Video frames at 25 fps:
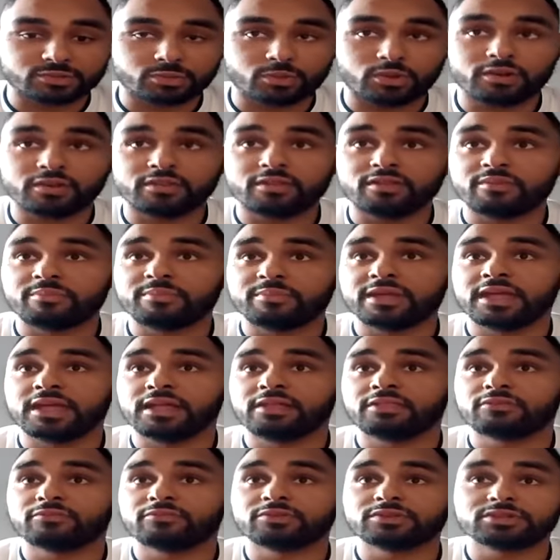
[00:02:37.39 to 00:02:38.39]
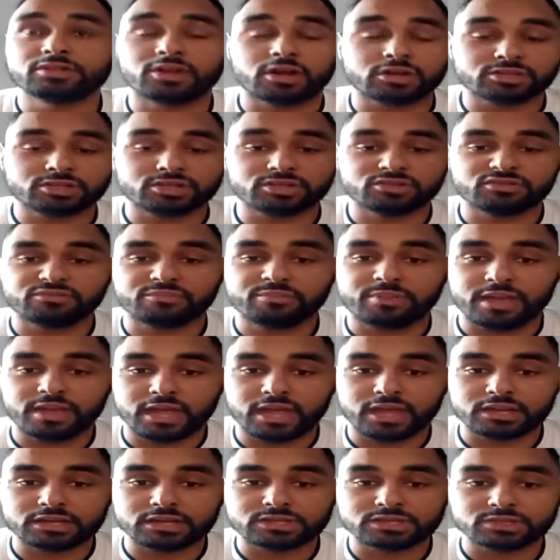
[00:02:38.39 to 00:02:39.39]
One of it being the reduction of
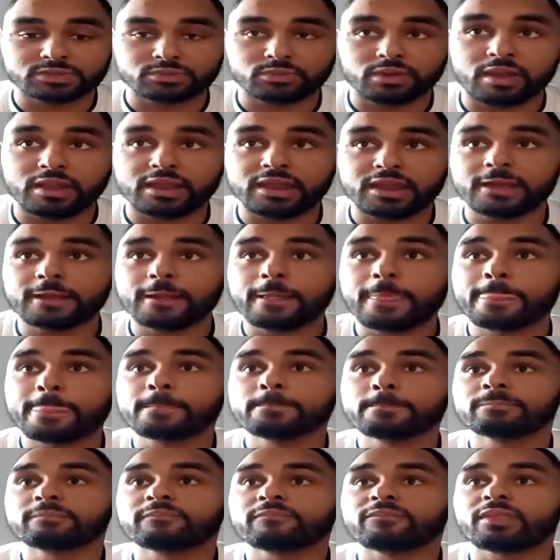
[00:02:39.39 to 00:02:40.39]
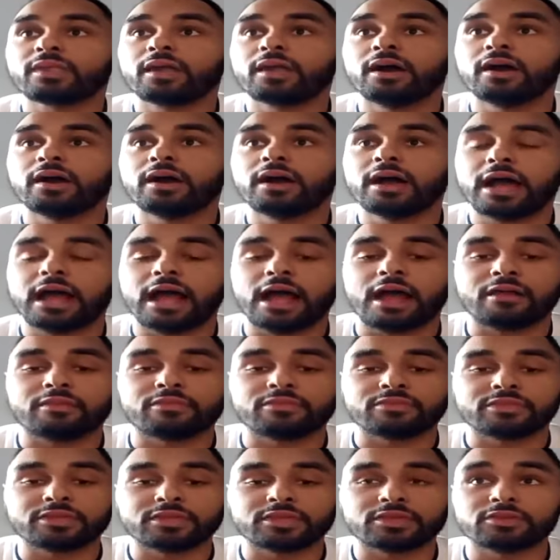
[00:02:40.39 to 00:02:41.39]
pain and swelling,
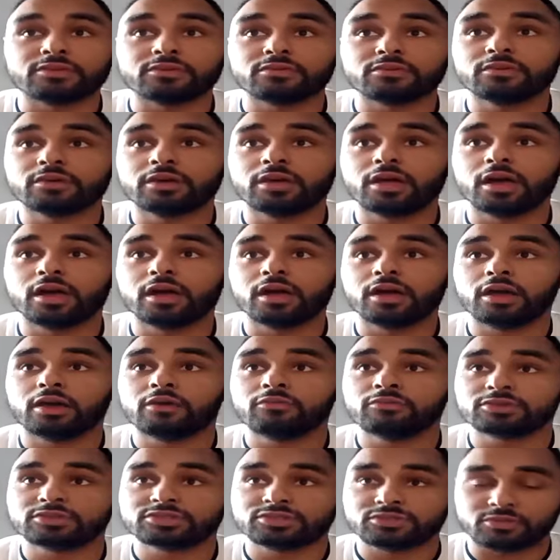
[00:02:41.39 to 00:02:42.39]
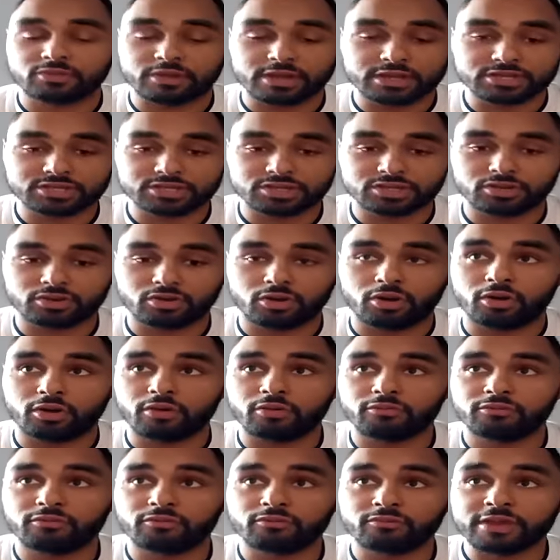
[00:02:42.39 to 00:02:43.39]
and the restoration
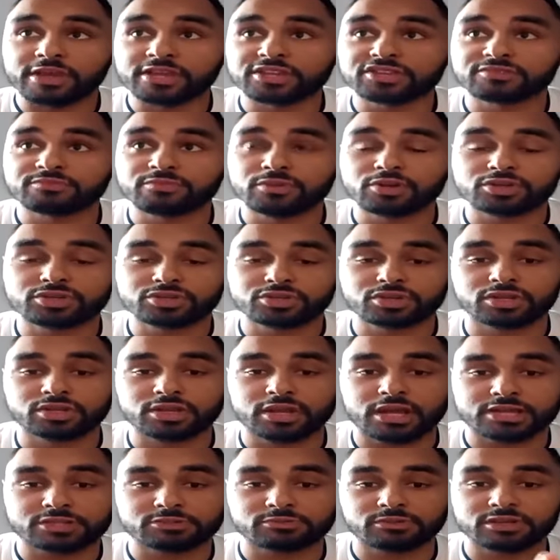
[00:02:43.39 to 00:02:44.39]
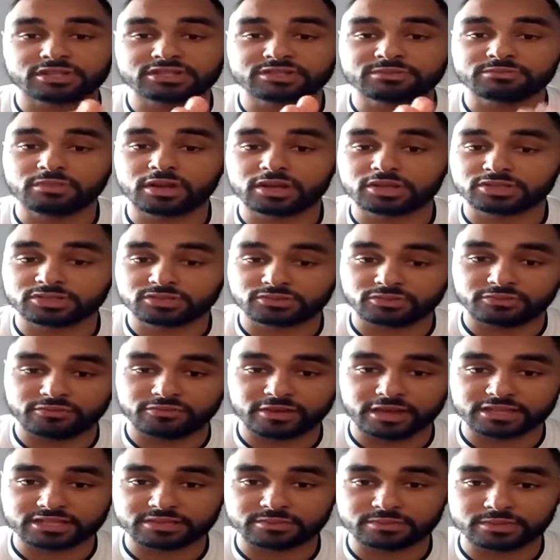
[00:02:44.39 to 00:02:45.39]
of range of motion as well as muscle
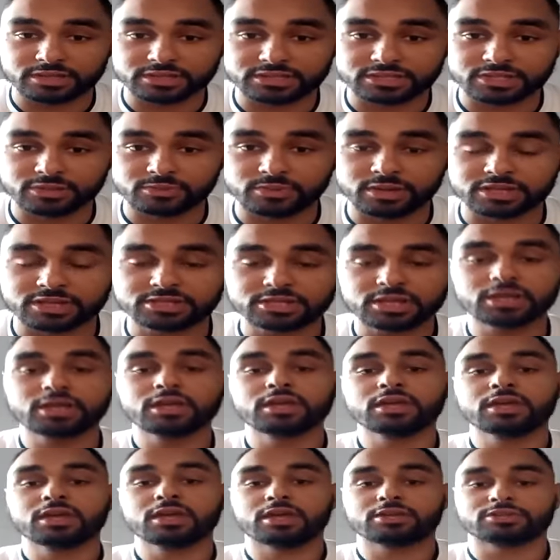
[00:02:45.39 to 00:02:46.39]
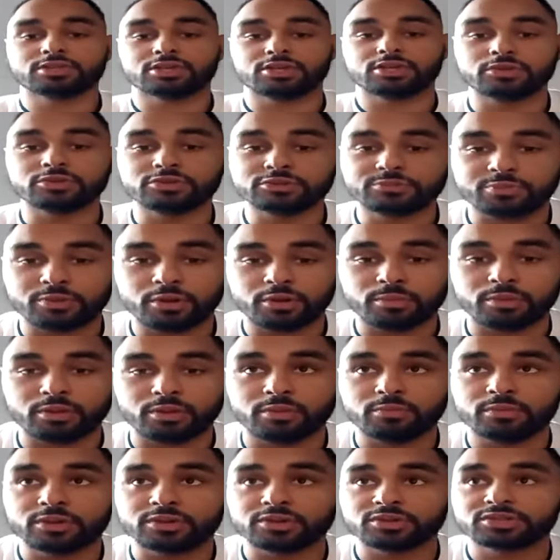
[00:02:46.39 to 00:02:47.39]
flexibility, which is a huge
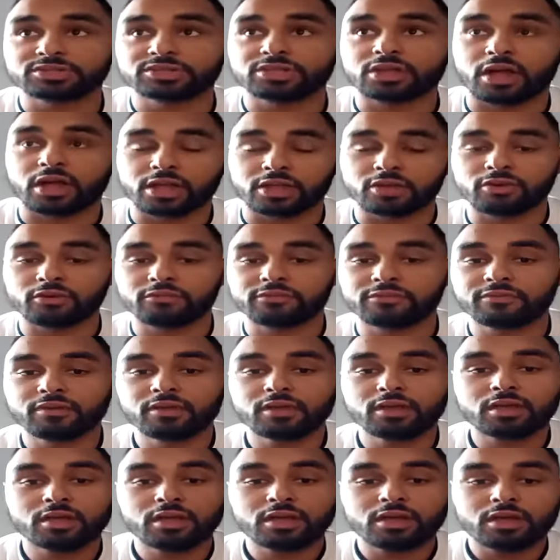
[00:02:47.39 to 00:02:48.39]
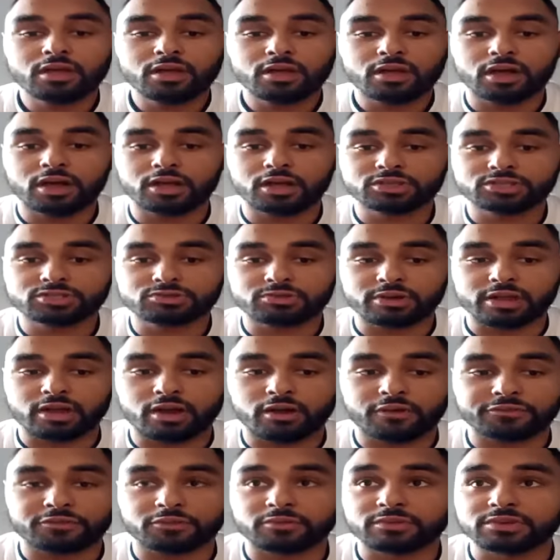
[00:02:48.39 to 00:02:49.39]
problem when you're starting off straight
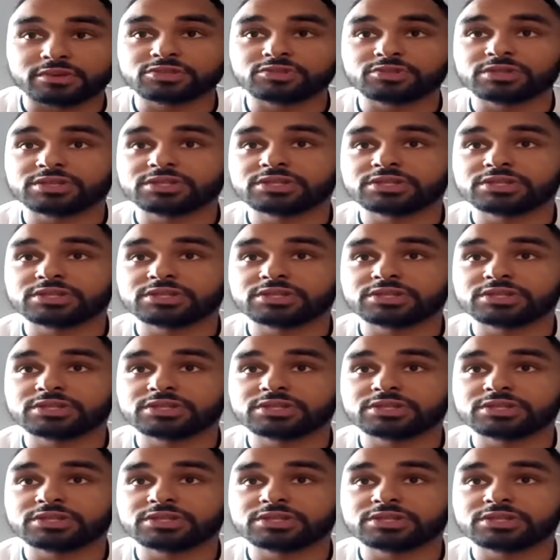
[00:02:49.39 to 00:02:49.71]
after injury.